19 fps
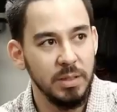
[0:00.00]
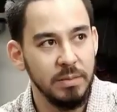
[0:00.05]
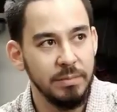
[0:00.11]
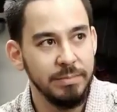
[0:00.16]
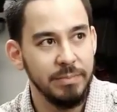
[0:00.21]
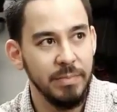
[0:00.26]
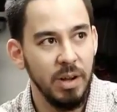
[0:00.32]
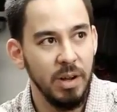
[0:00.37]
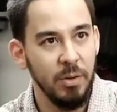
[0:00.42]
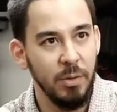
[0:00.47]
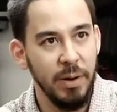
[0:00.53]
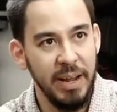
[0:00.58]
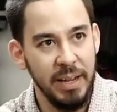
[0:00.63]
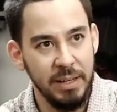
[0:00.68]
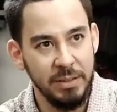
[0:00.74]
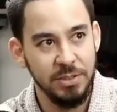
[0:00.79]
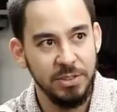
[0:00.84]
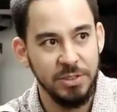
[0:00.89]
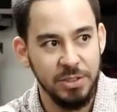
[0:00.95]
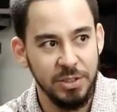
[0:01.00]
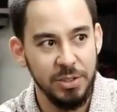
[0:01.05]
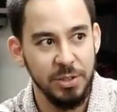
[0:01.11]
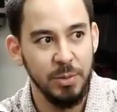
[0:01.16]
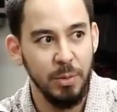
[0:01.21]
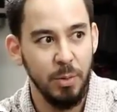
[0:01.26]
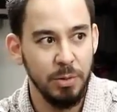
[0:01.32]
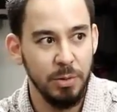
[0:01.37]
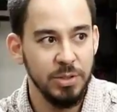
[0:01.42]
would arrange
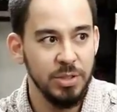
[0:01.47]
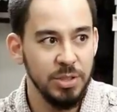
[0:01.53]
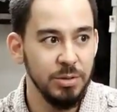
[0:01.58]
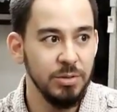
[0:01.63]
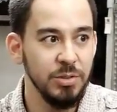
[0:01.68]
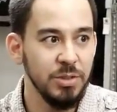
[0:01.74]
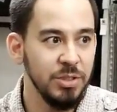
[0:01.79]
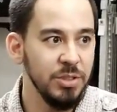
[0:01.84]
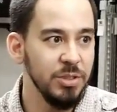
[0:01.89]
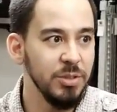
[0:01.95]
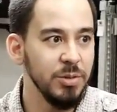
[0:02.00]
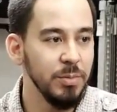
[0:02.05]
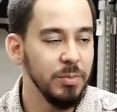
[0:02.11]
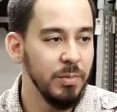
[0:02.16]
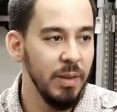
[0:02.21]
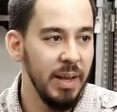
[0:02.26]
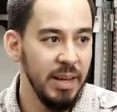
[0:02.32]
to or choose to